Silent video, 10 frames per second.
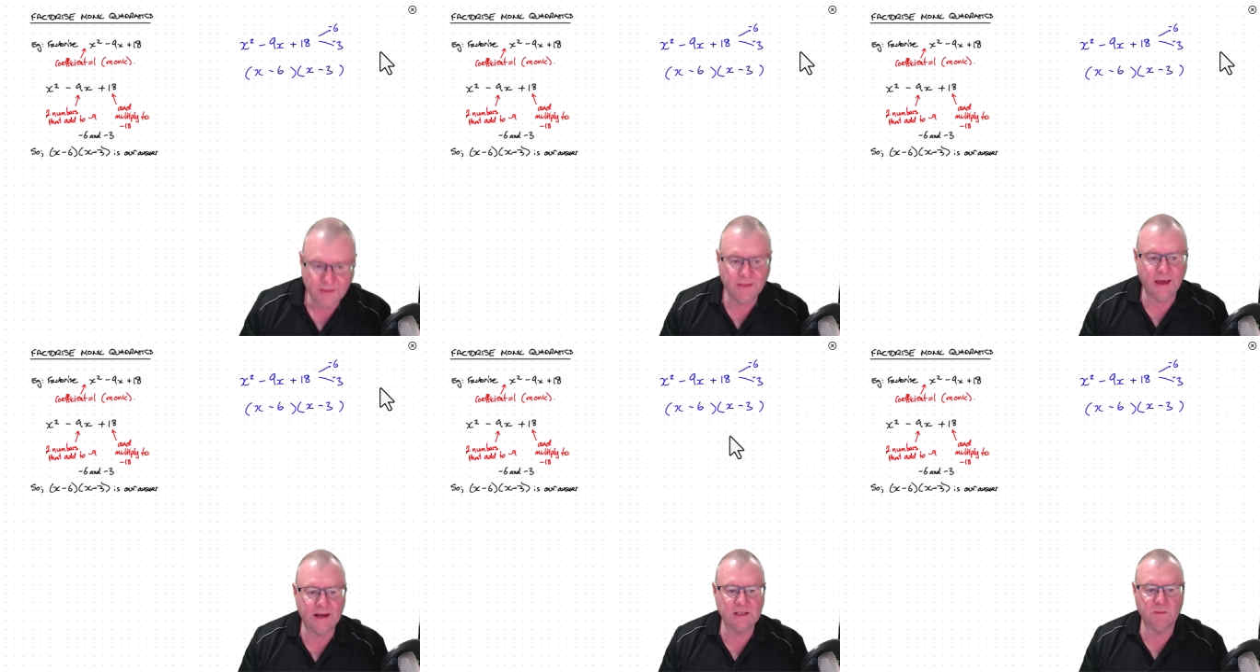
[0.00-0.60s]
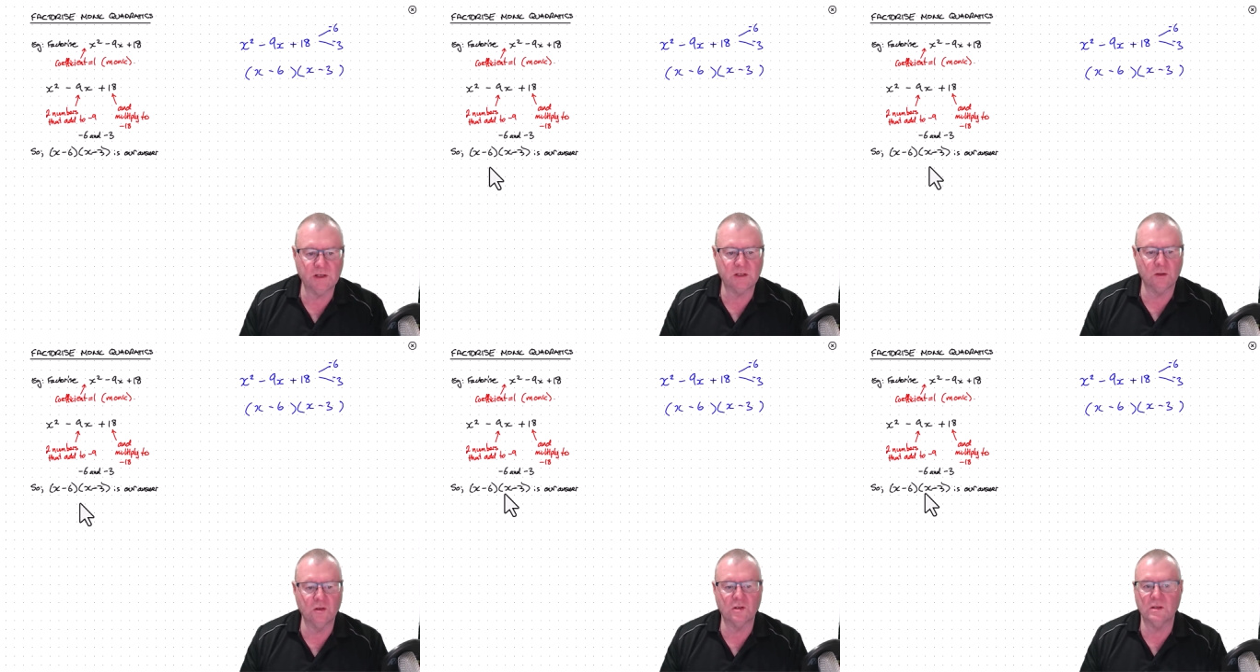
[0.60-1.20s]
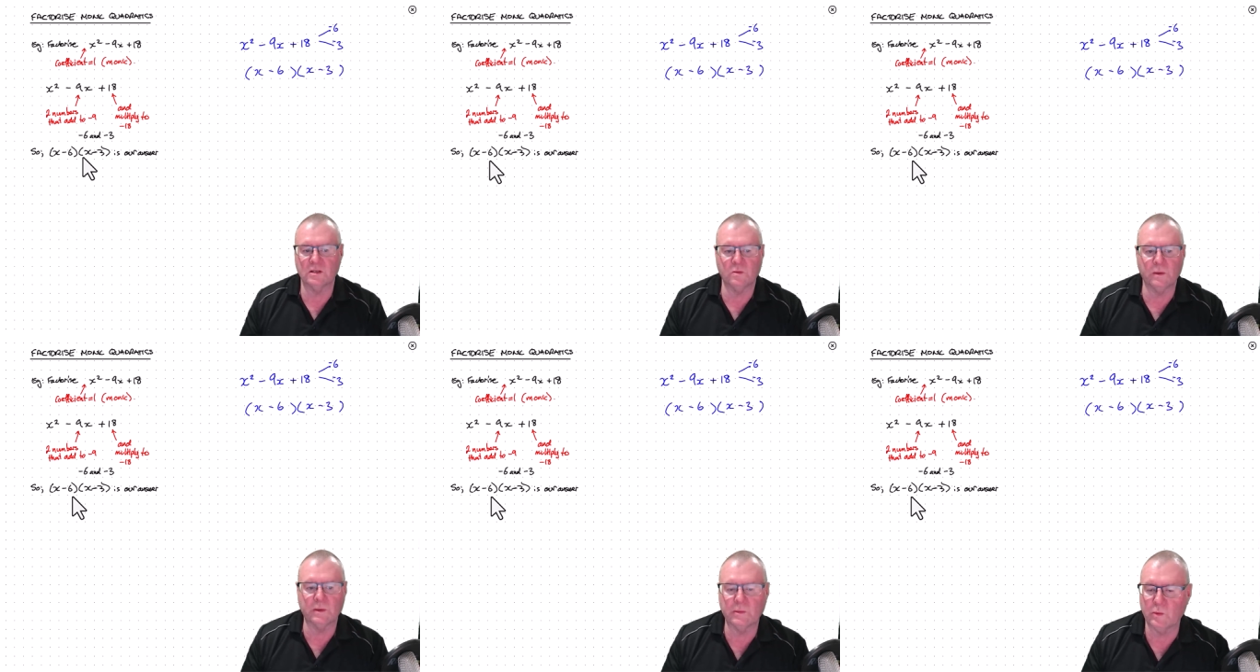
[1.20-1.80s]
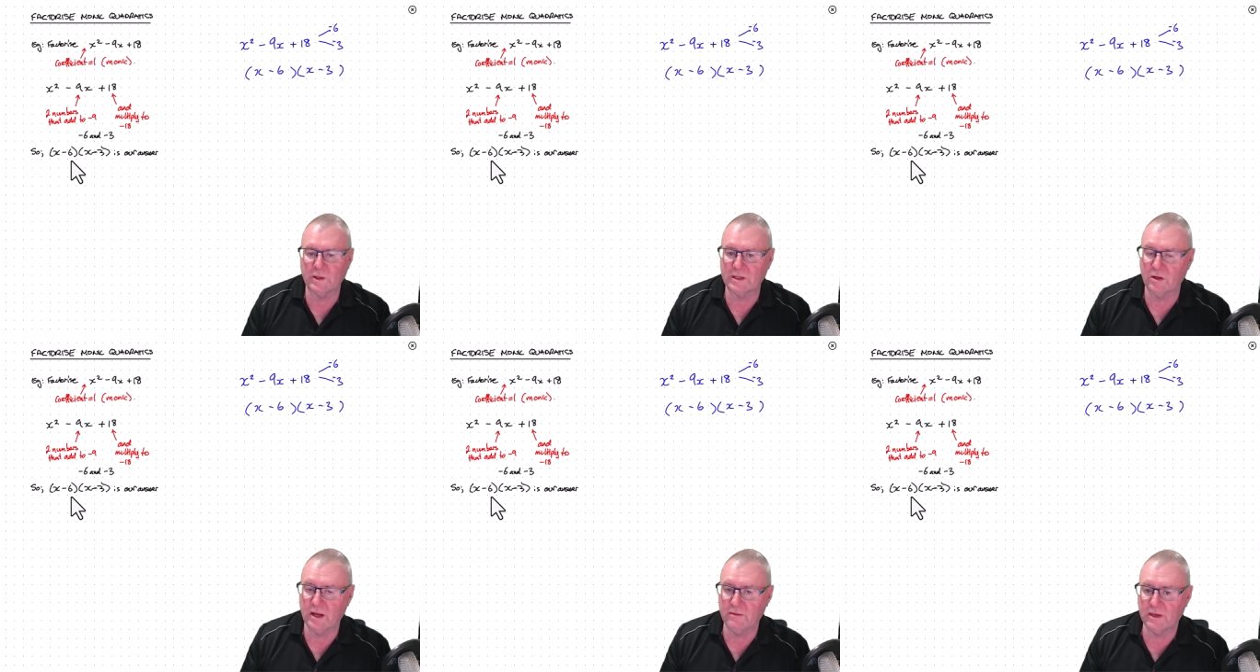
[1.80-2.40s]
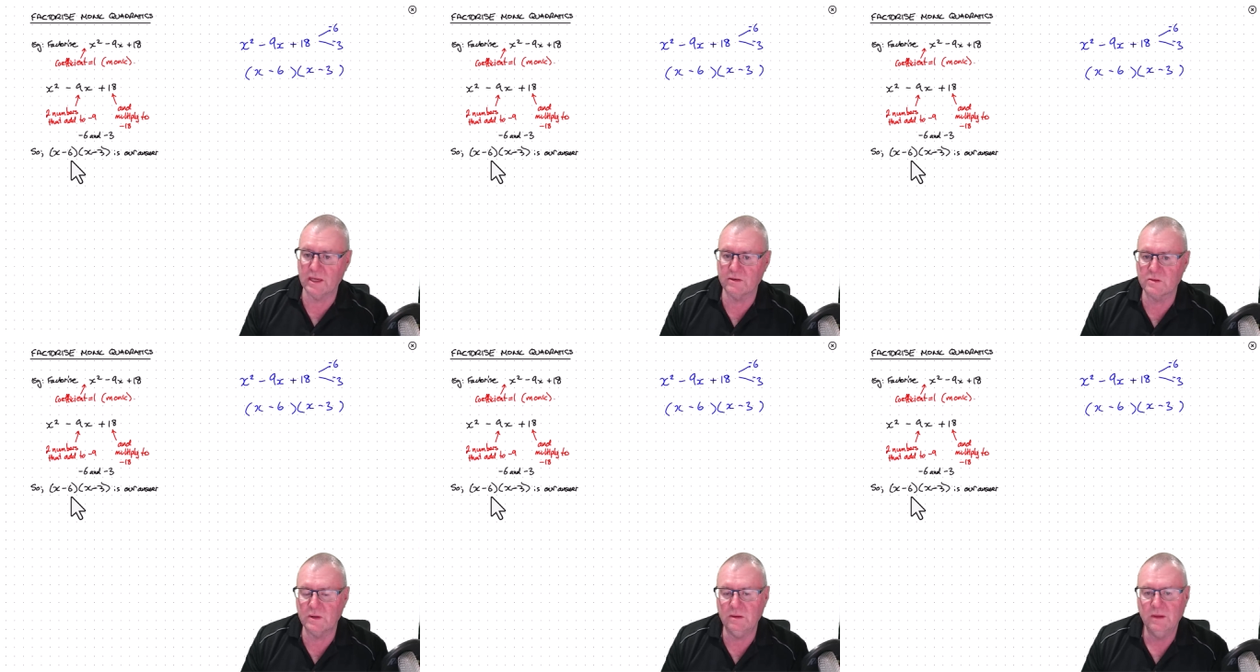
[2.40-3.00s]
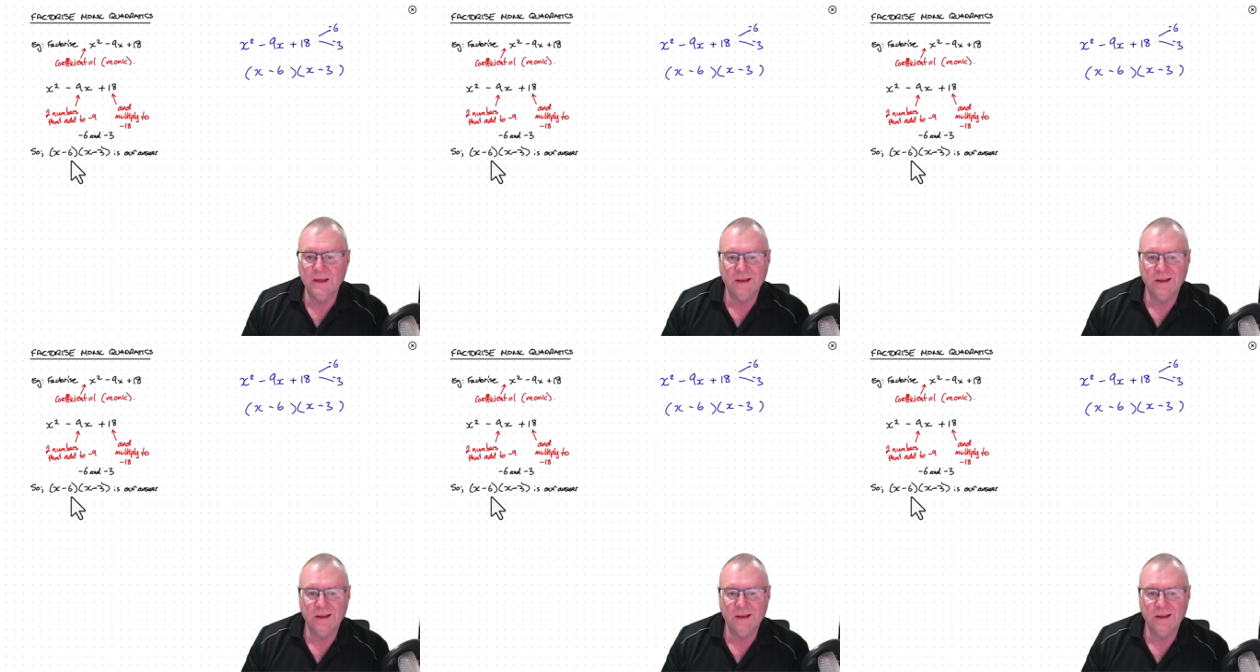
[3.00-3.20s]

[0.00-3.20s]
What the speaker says: That is my solution. That's what we got over here as well.